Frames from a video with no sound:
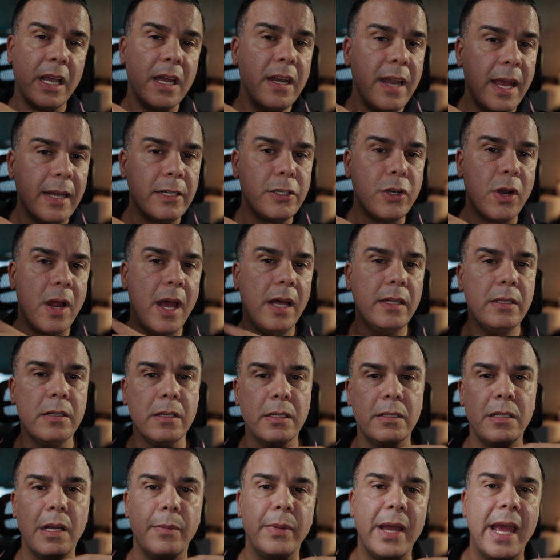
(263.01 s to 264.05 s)
connector under
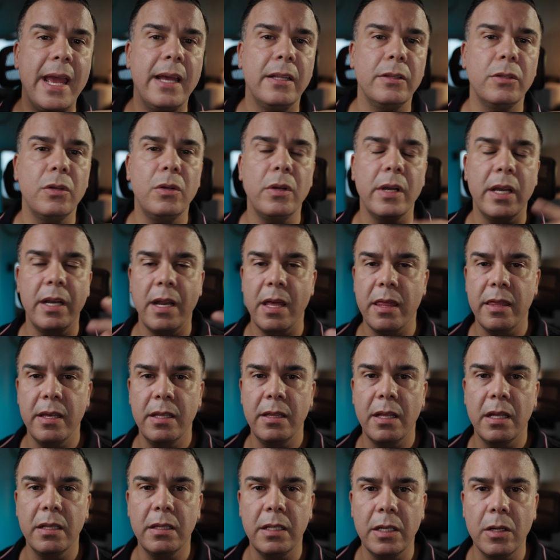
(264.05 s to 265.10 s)
the top handle. And I
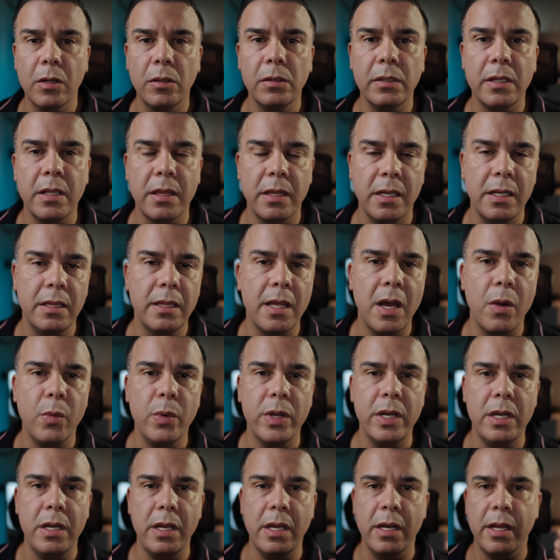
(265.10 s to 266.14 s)
think that the only thing that
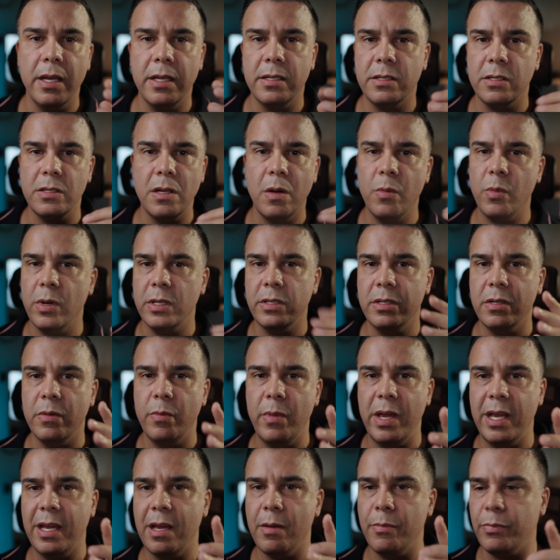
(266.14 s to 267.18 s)
we need is someone to
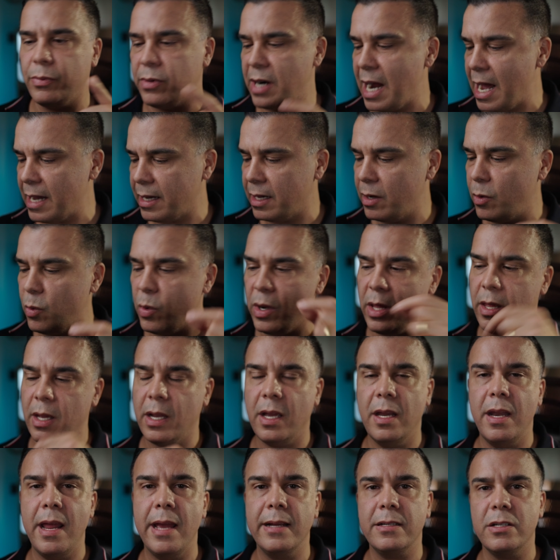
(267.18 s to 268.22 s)
make a bracket with a
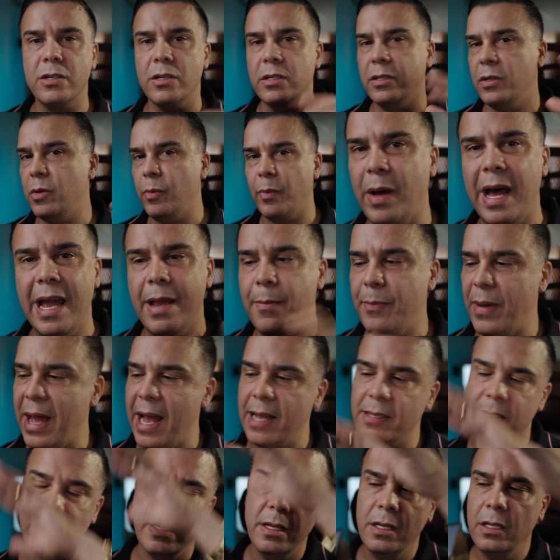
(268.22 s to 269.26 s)
connector to
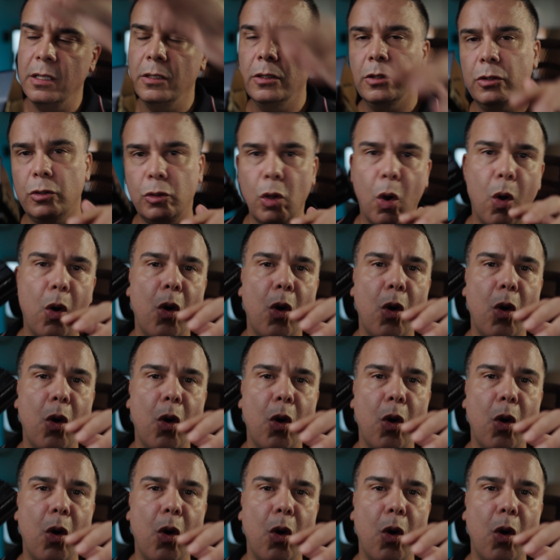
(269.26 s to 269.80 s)
bypass the